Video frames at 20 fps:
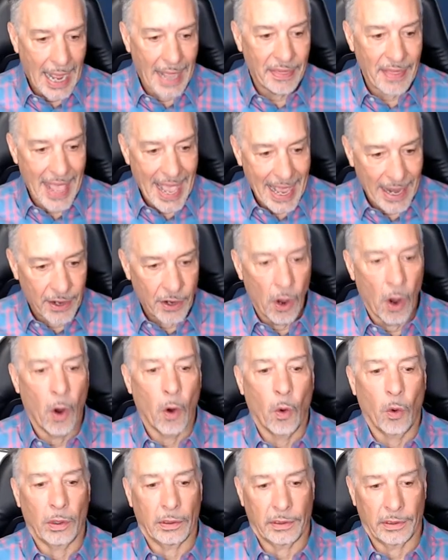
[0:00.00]
that note,
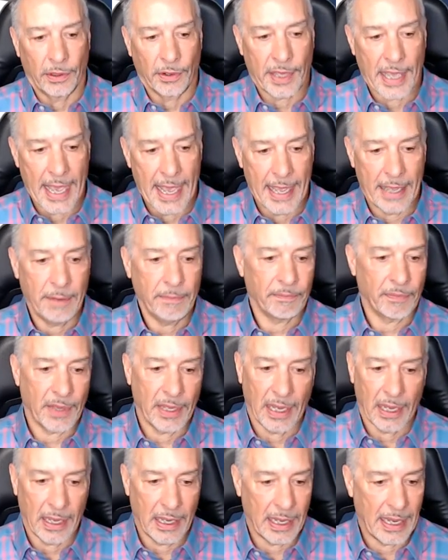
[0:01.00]
okay,
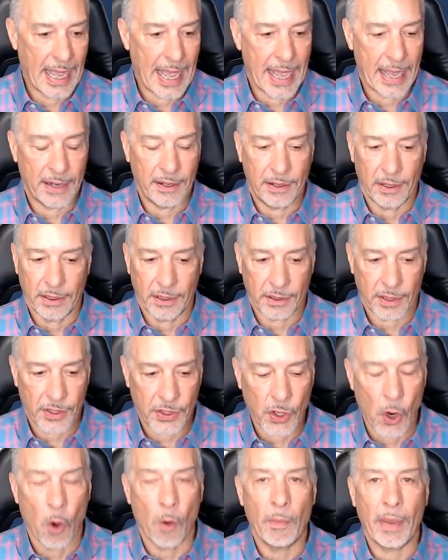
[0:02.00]
I had
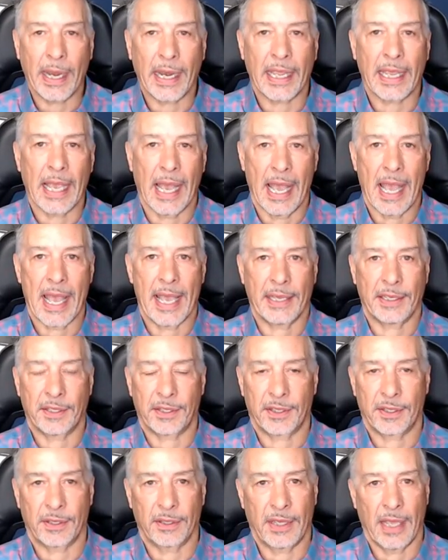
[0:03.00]
so many guys
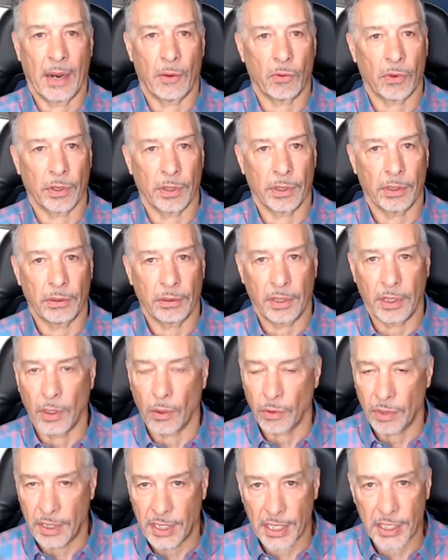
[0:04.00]
that were
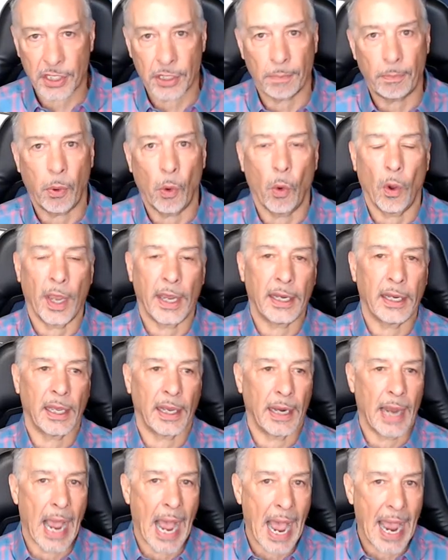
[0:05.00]
disappointed.
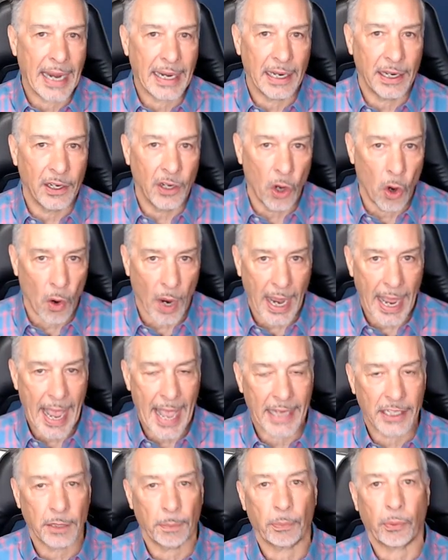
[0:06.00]
I didn't know I had
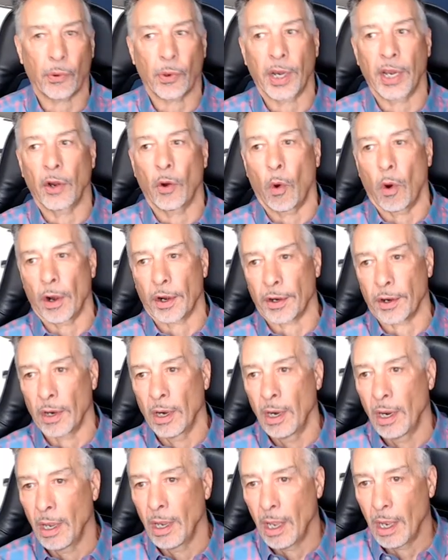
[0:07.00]
to pre-order.
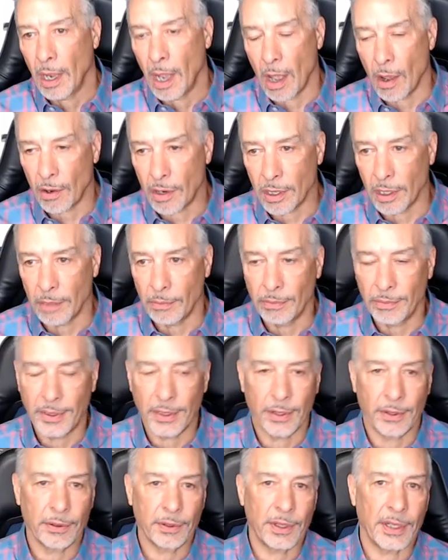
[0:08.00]
How come you
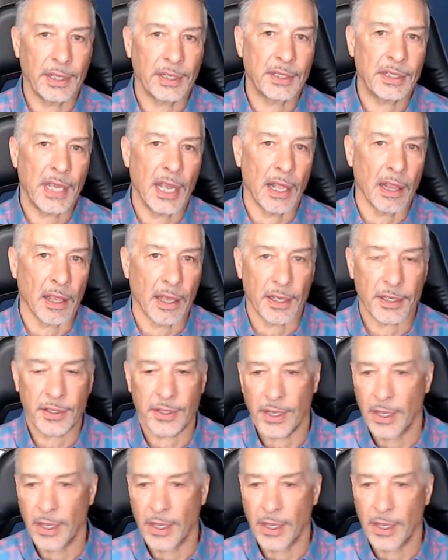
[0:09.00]
didn't tell us?